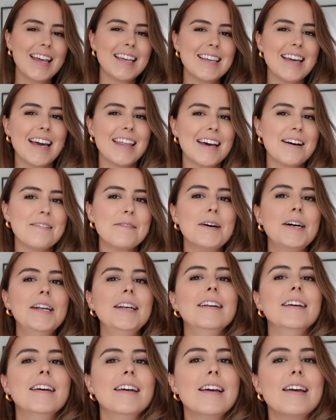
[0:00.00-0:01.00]
yeah, that
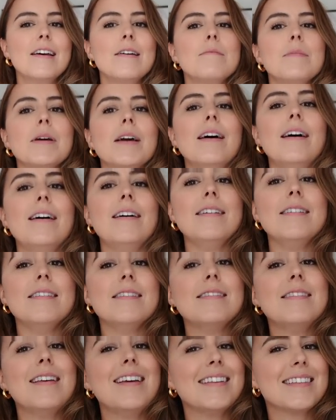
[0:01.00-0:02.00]
one.
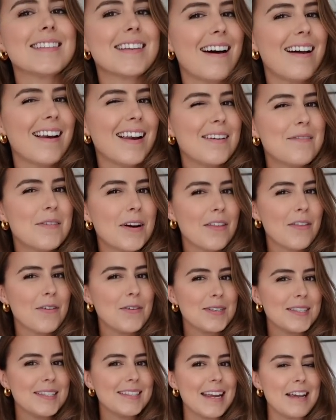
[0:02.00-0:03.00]
Because it's kind of like one of
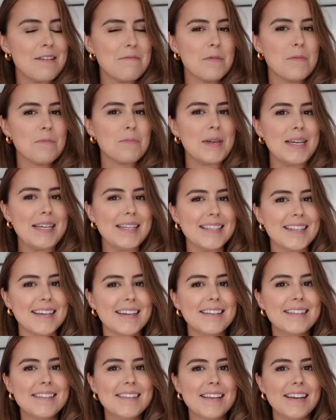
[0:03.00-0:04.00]
those statement
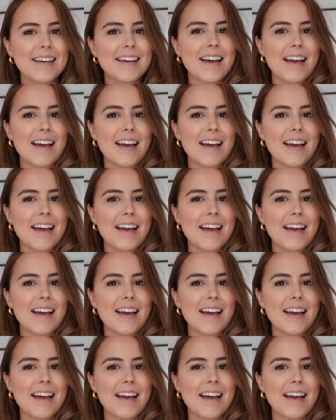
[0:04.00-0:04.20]
pieces.